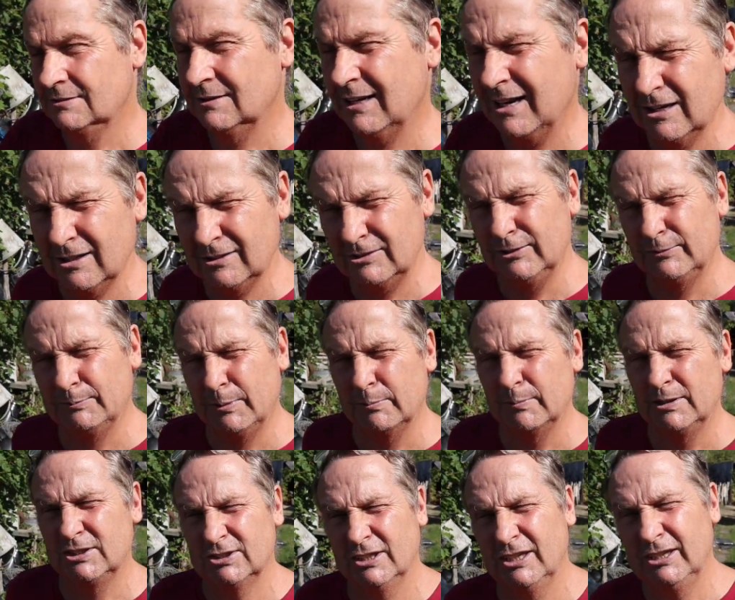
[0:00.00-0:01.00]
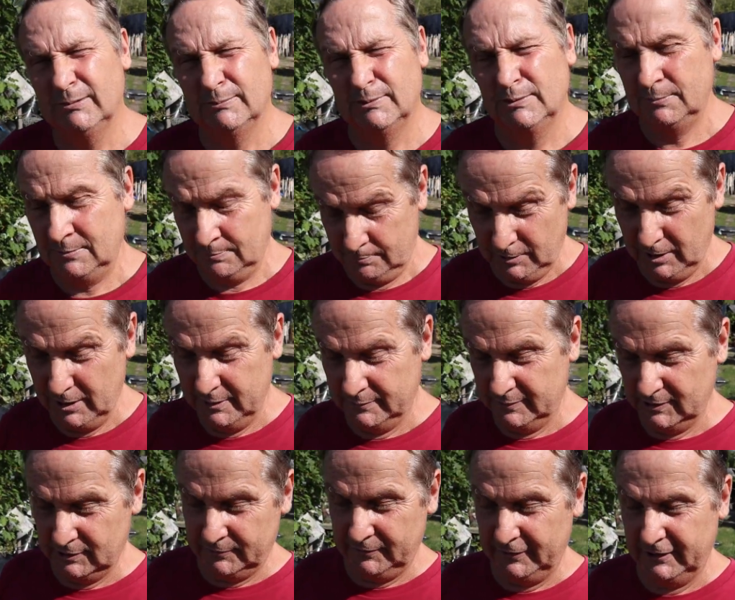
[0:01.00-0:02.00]
Now, you've probably seen them on
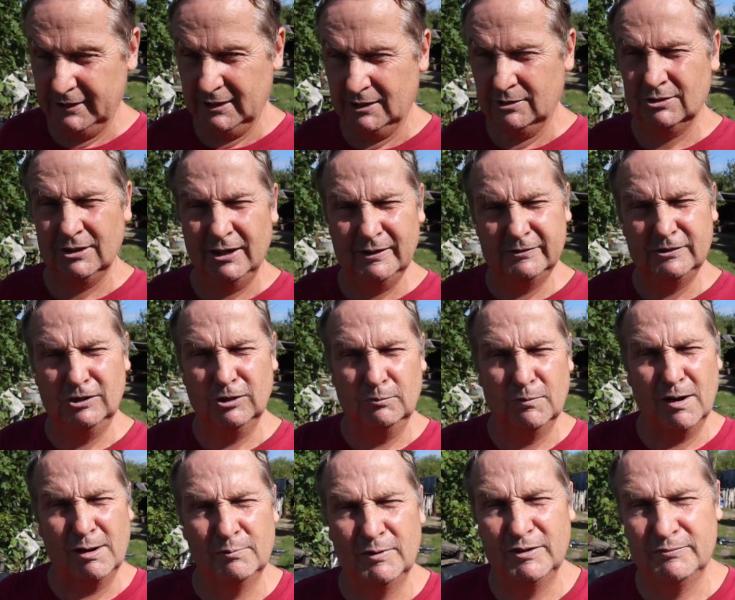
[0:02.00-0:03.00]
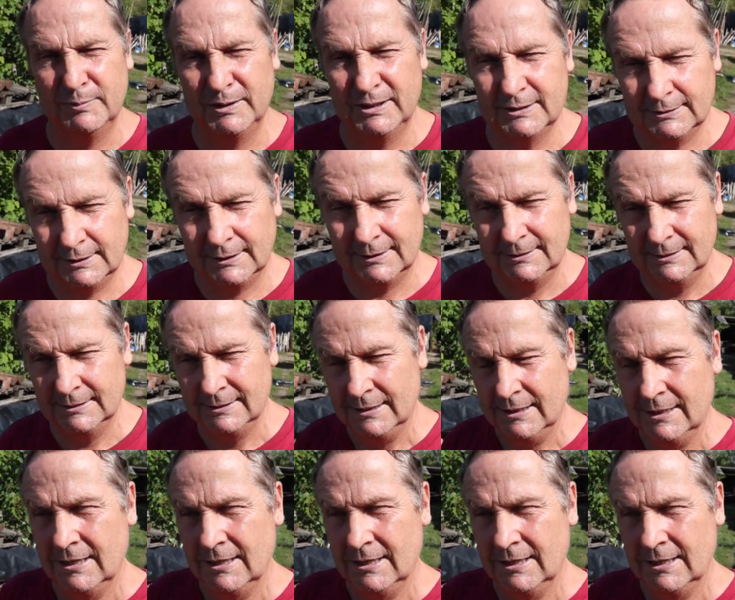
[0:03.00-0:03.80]
previous videos. I haven't got one with me today.